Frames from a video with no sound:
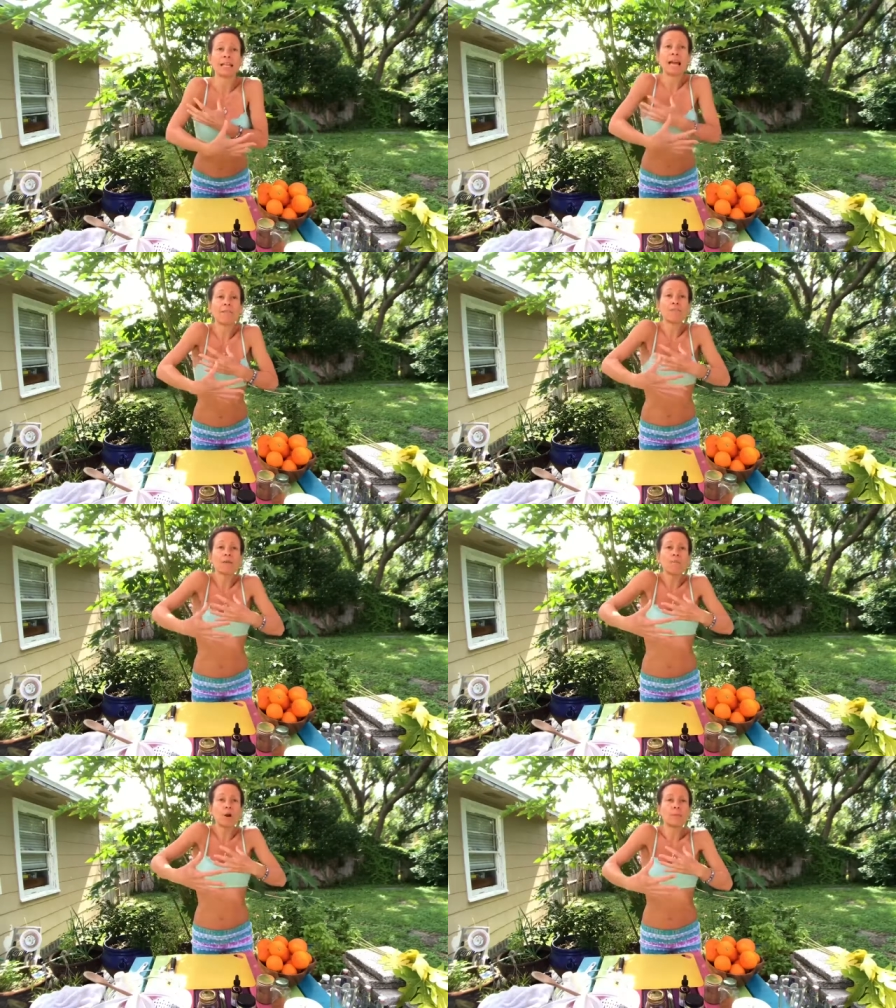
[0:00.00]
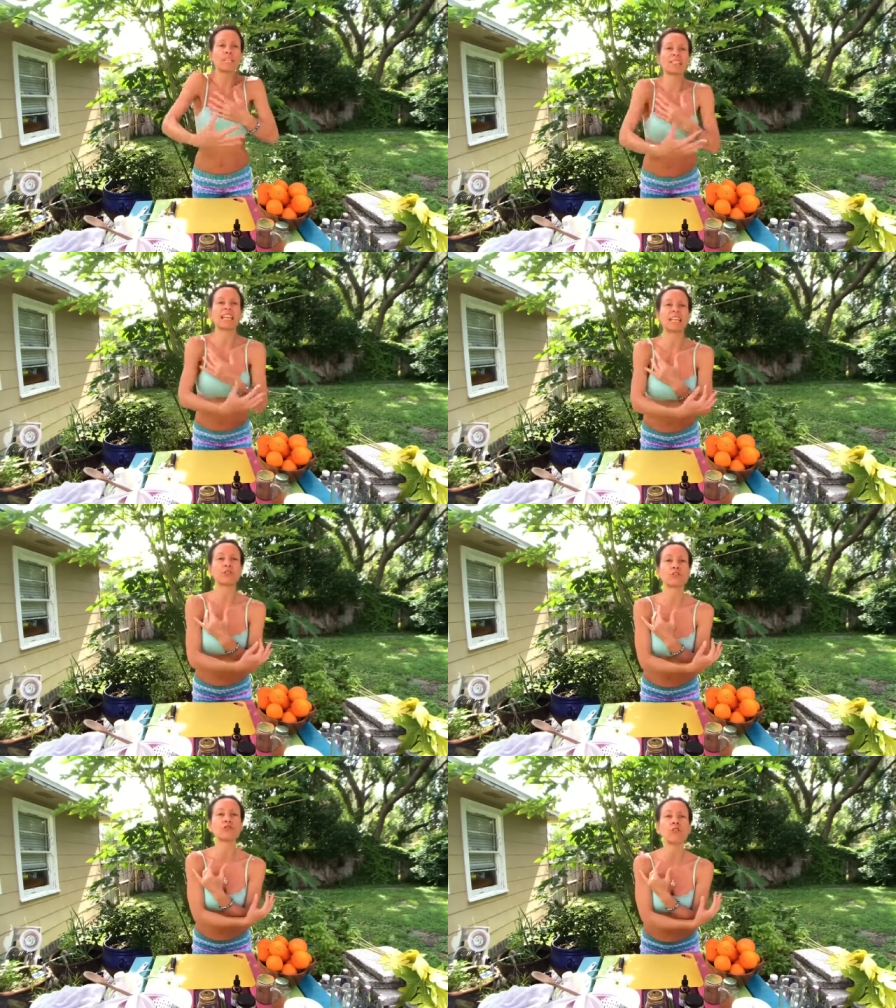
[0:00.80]
Every moment it's getting
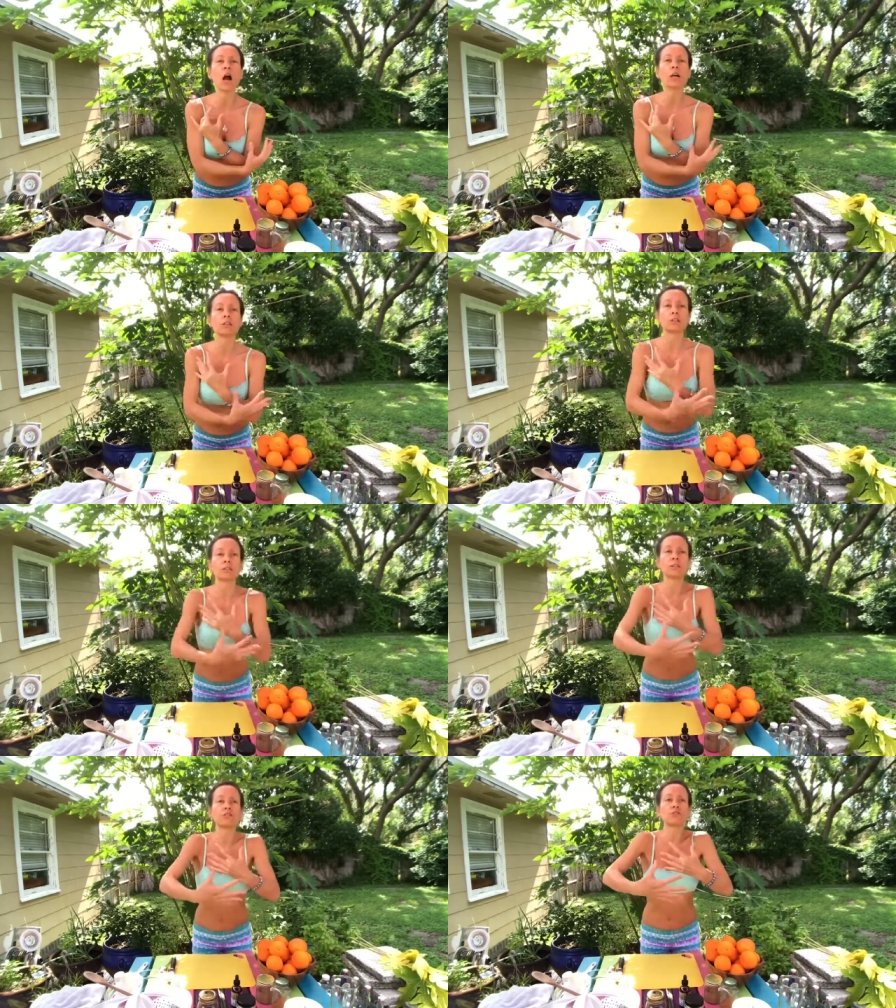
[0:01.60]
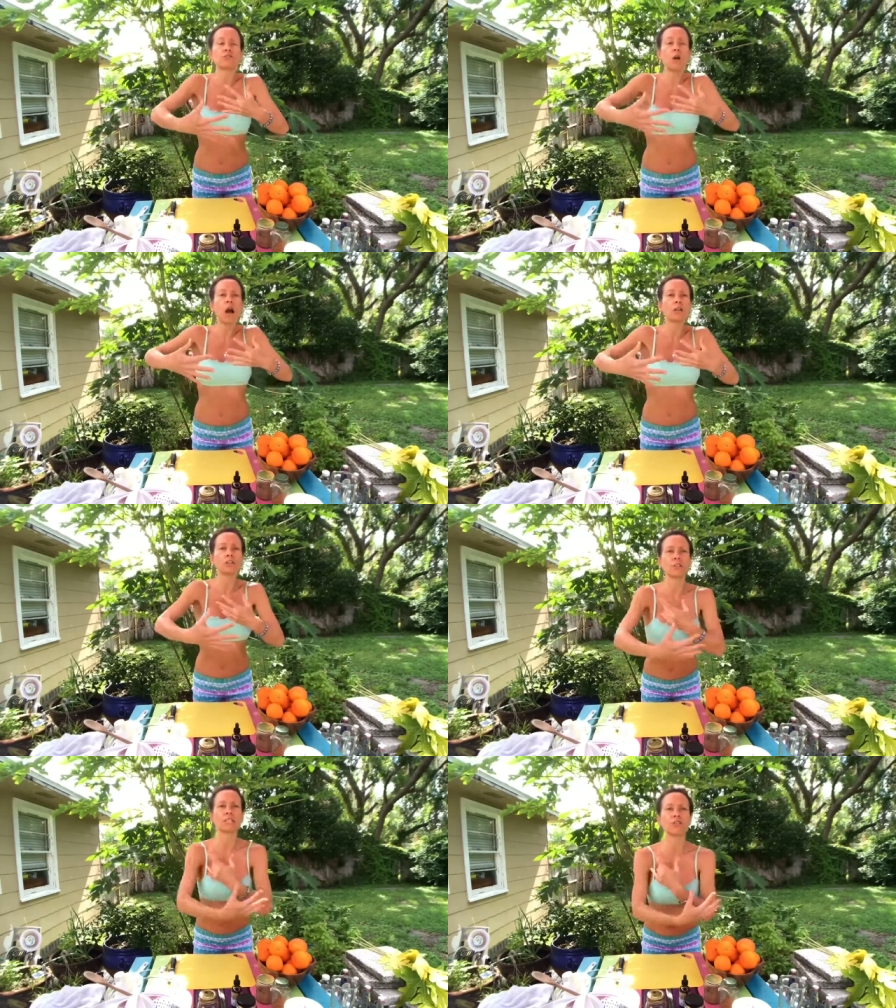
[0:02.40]
stronger and
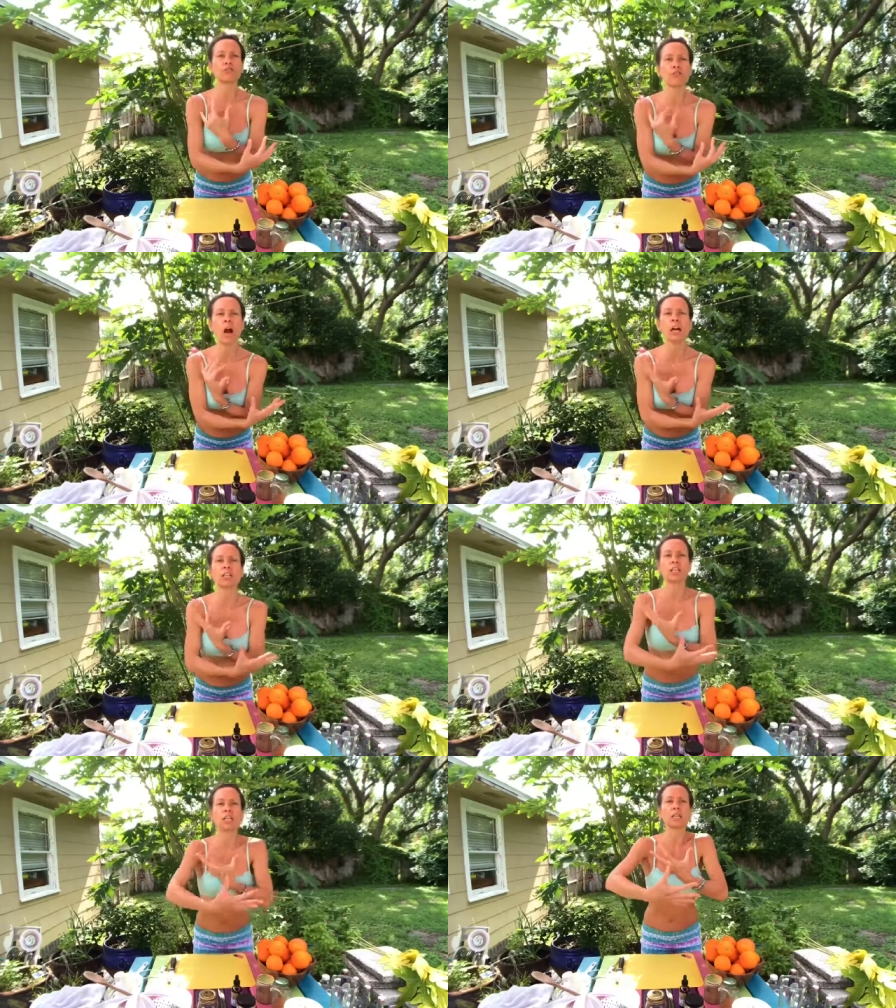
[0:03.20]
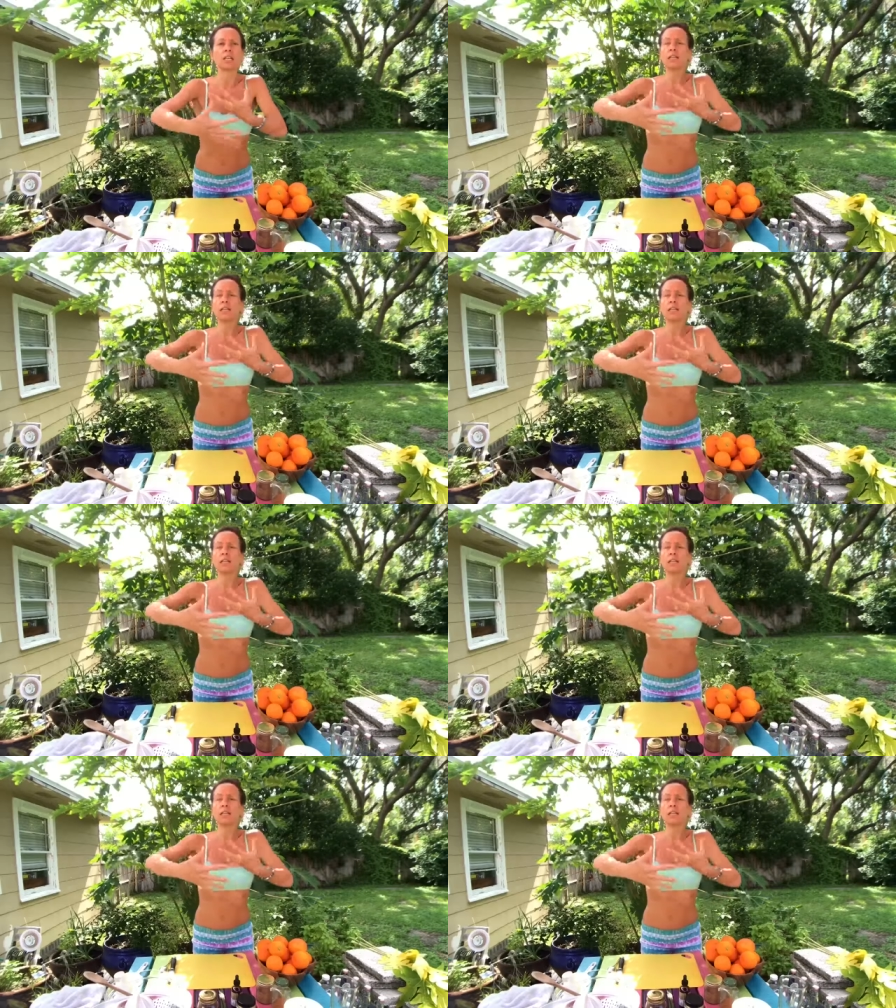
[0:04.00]
stronger and stronger.